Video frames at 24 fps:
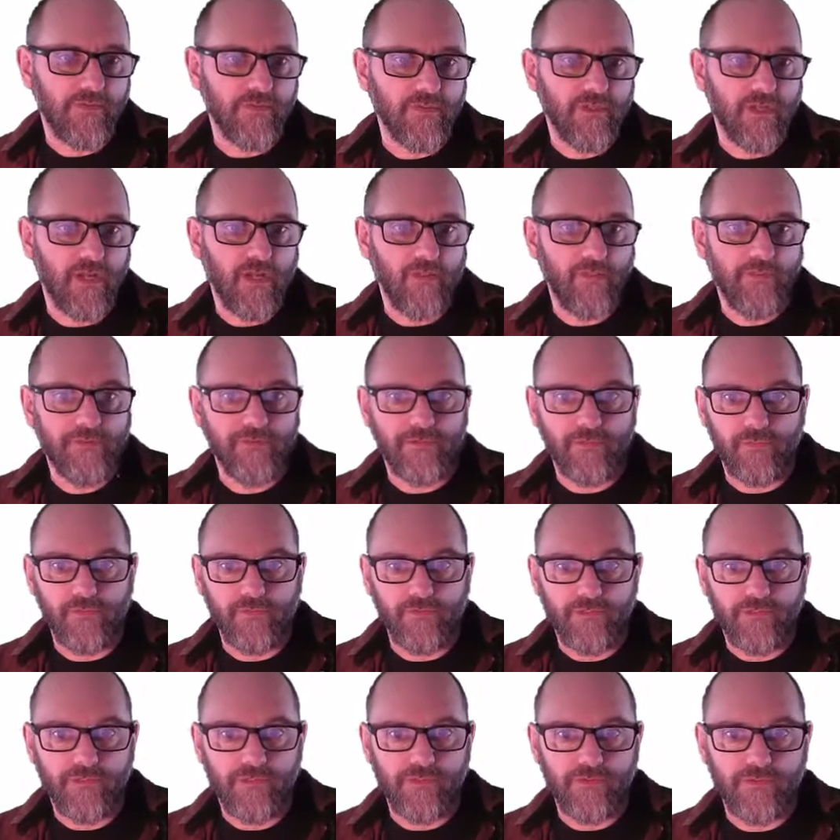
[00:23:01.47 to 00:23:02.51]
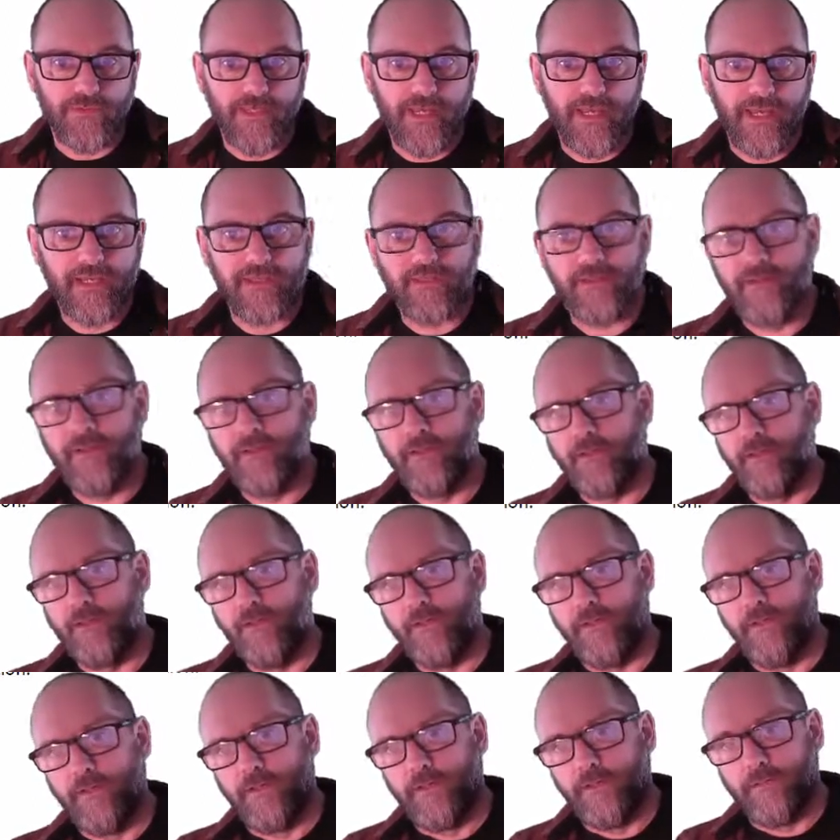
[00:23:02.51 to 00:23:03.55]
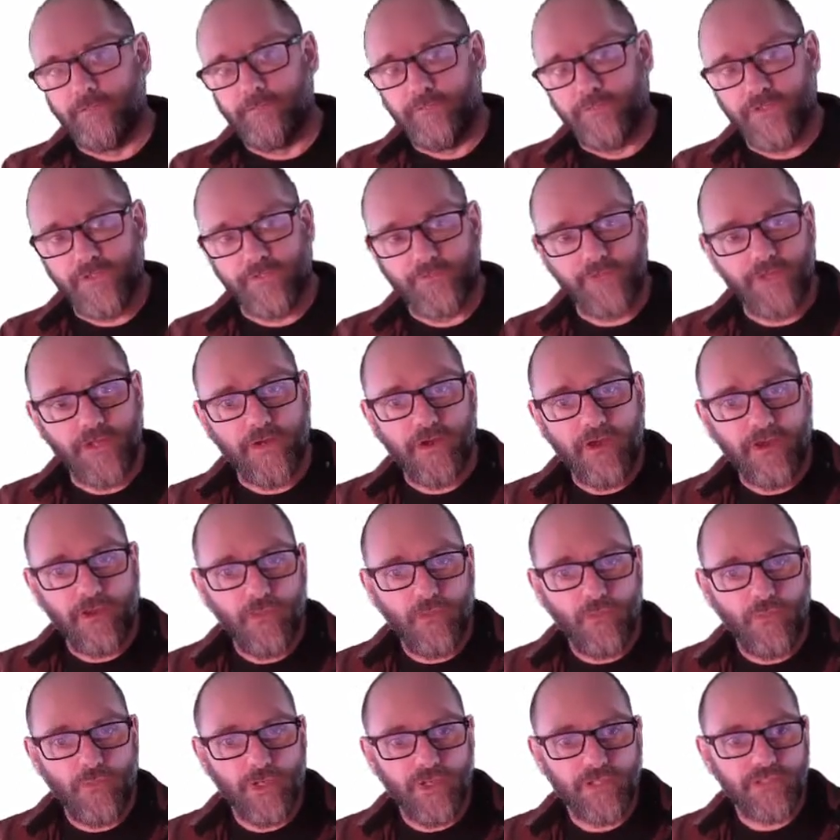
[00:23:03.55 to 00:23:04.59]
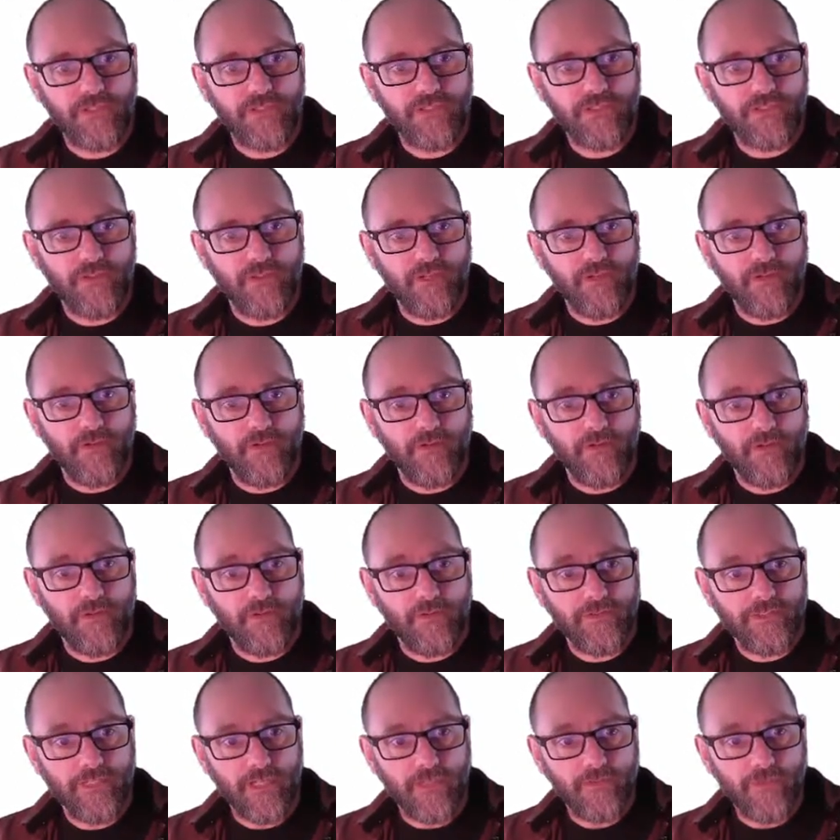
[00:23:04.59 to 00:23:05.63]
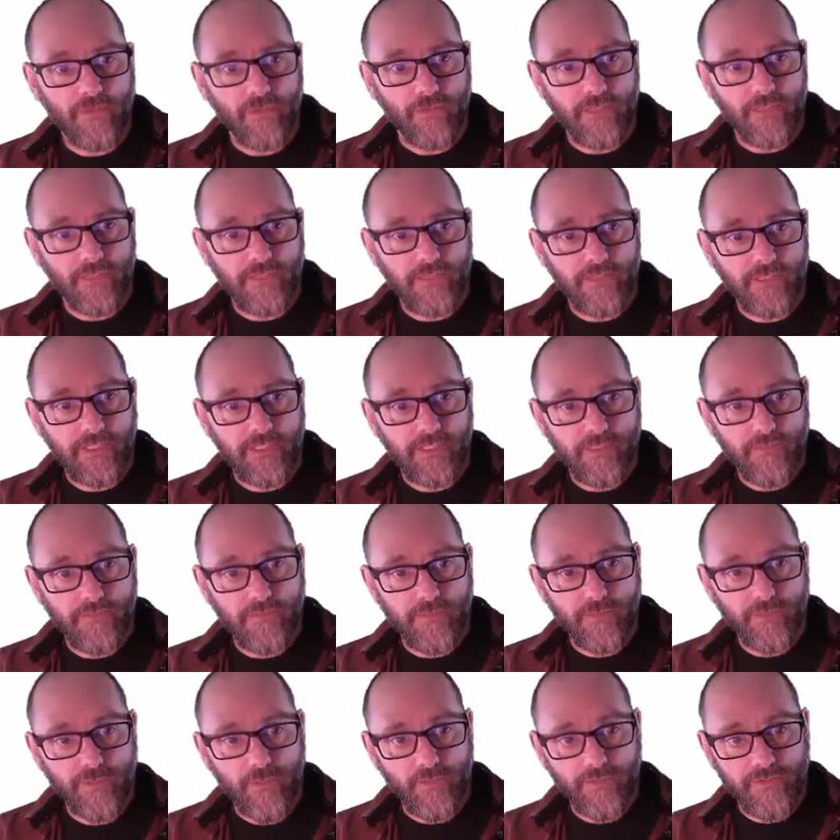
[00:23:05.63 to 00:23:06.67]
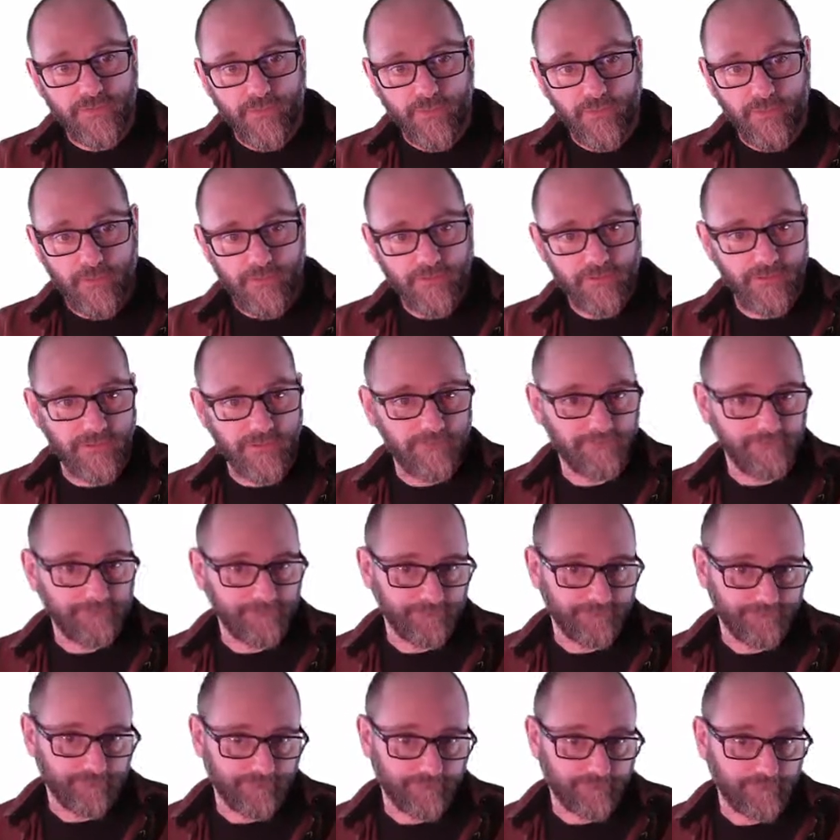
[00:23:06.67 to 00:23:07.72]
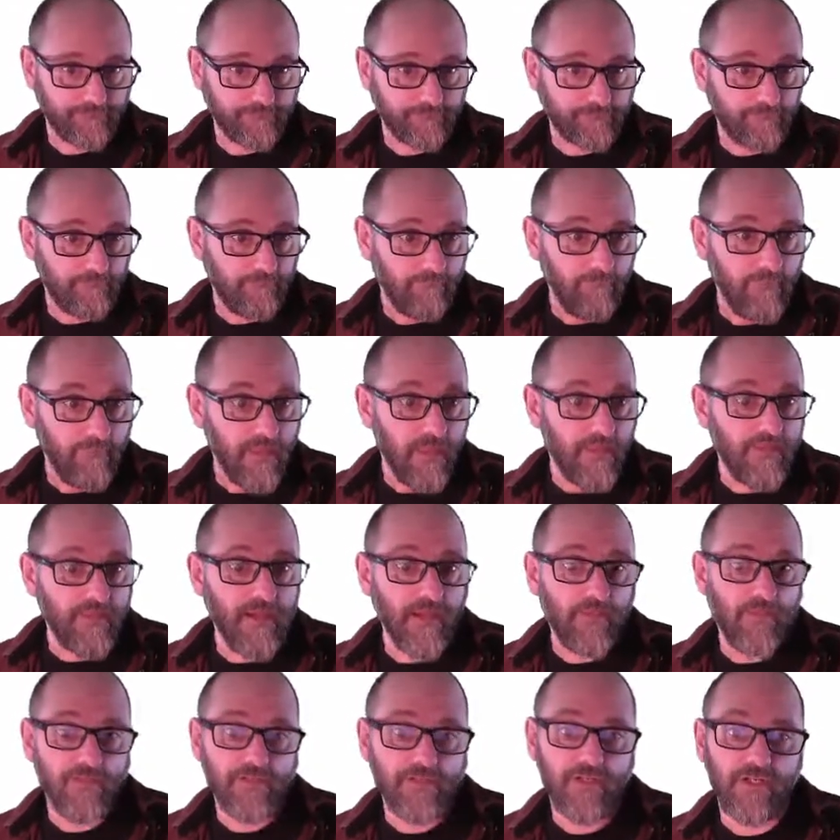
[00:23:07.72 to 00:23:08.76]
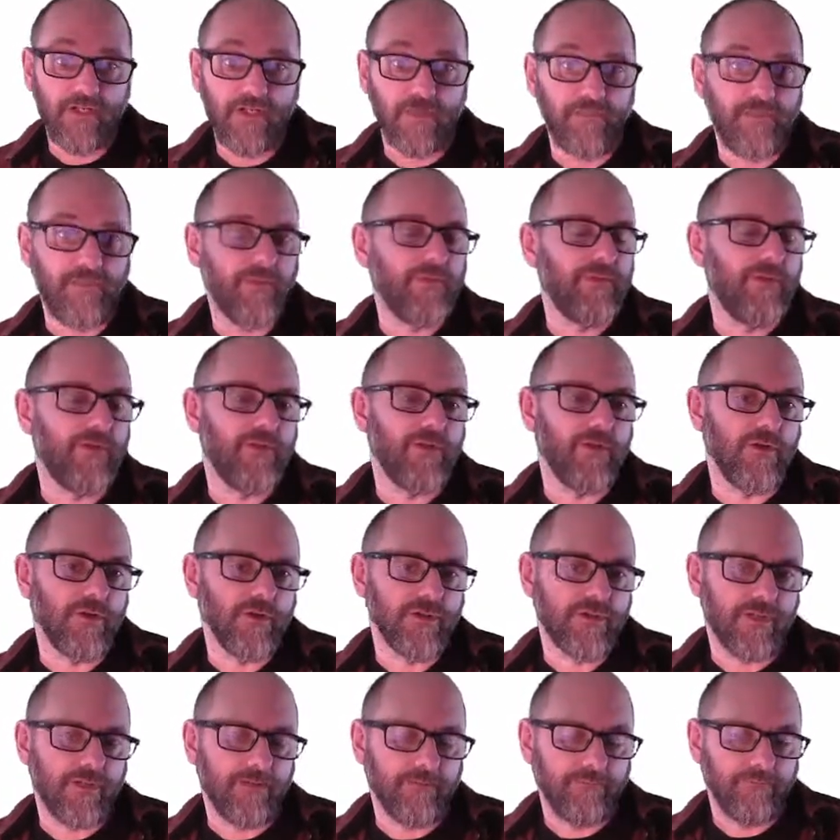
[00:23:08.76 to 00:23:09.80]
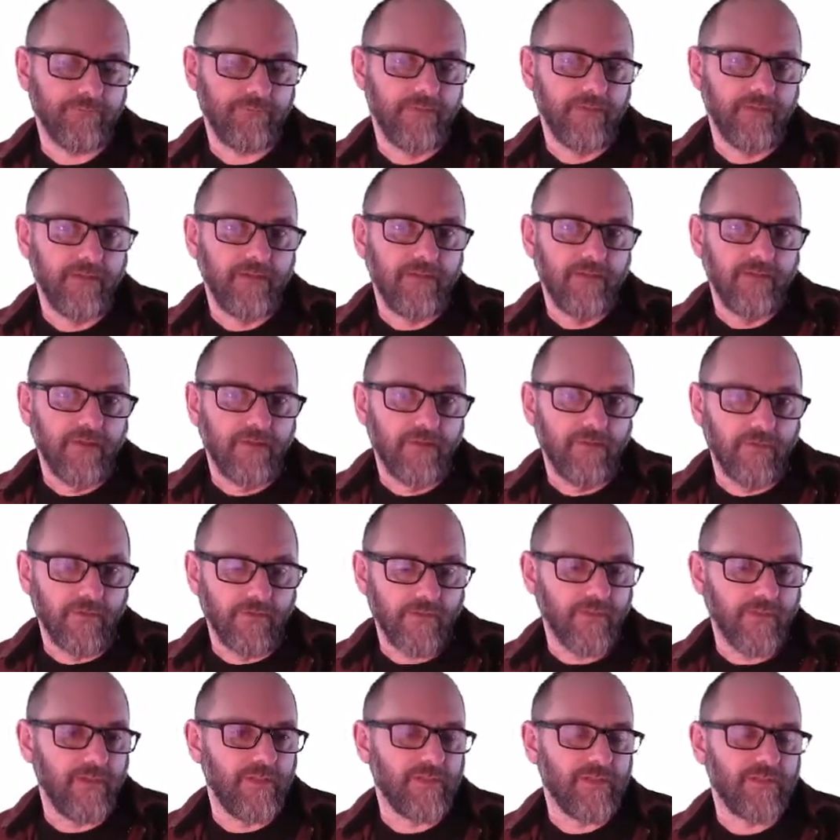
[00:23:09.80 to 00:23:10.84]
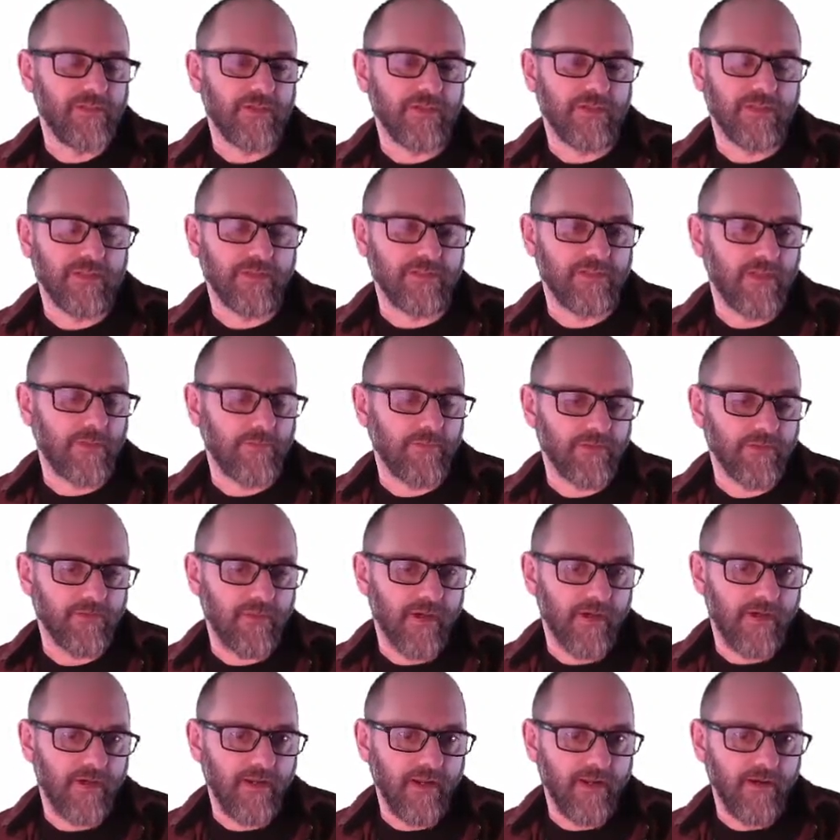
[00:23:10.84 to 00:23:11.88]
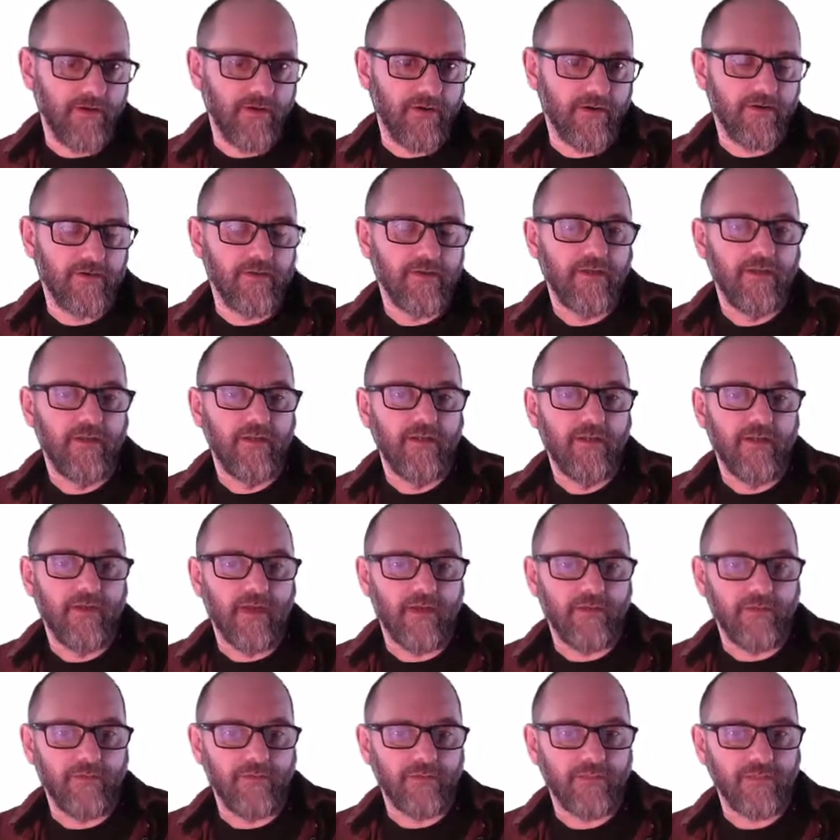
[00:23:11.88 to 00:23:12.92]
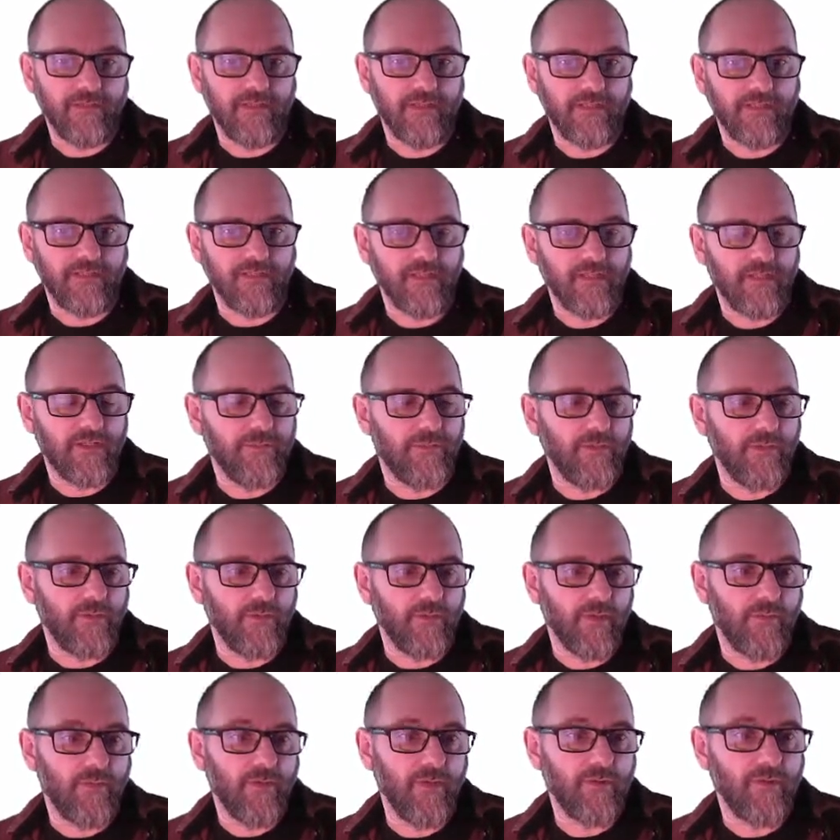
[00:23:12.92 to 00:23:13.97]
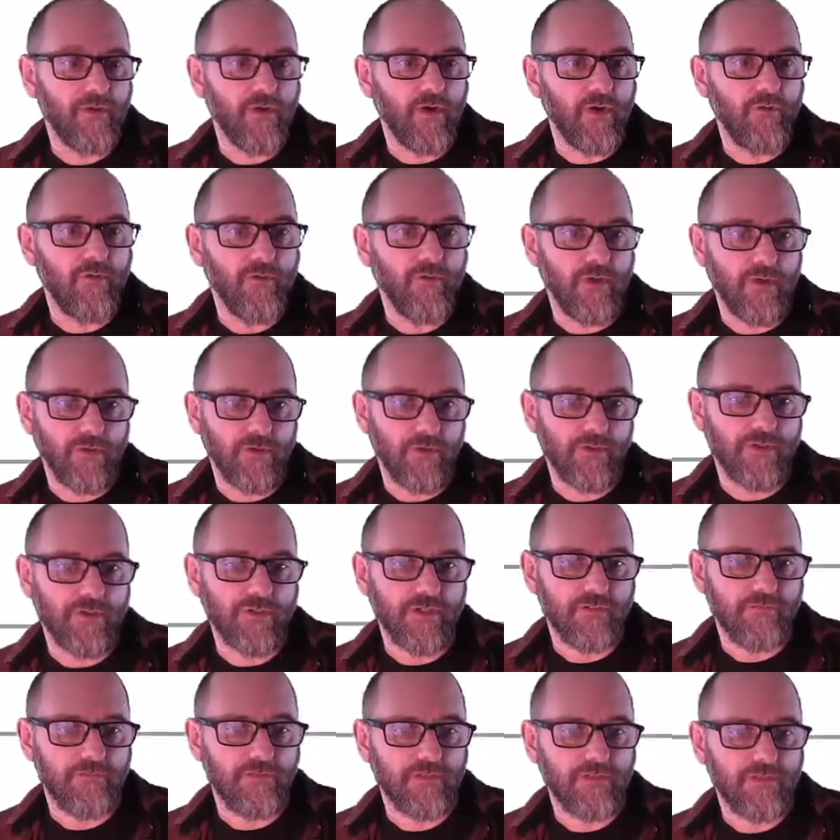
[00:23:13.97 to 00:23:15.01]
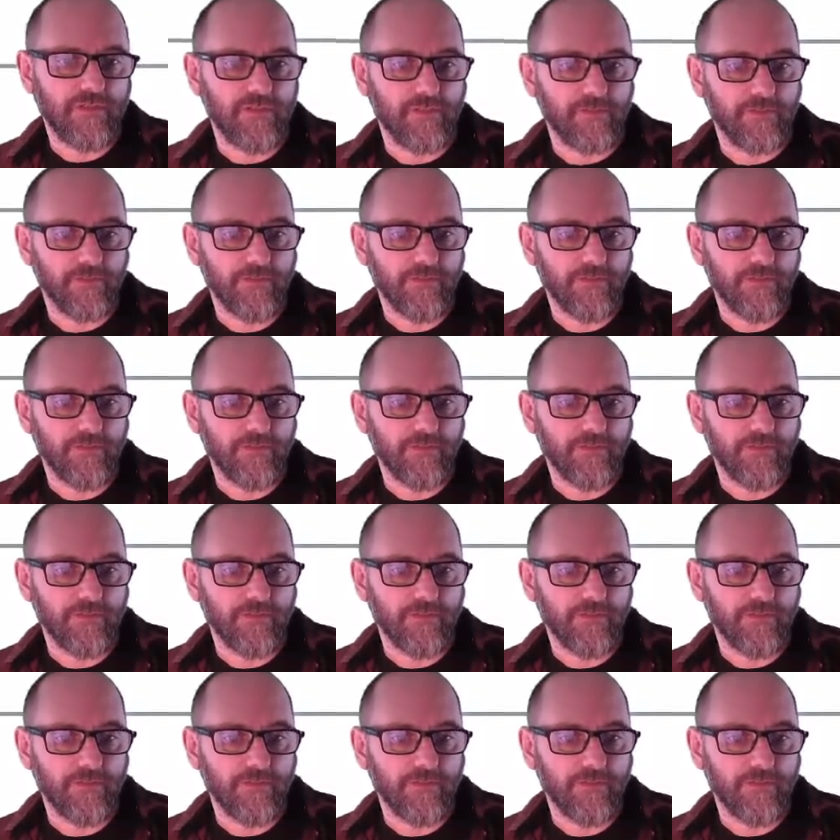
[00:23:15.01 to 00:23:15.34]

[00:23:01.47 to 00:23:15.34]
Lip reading: is the most common, so we'll just use that. So figure out which centroid does each of these points belong to. And then I want you to compute the inertia, which means just the sum squared error of those things, and compute the overall inertia of this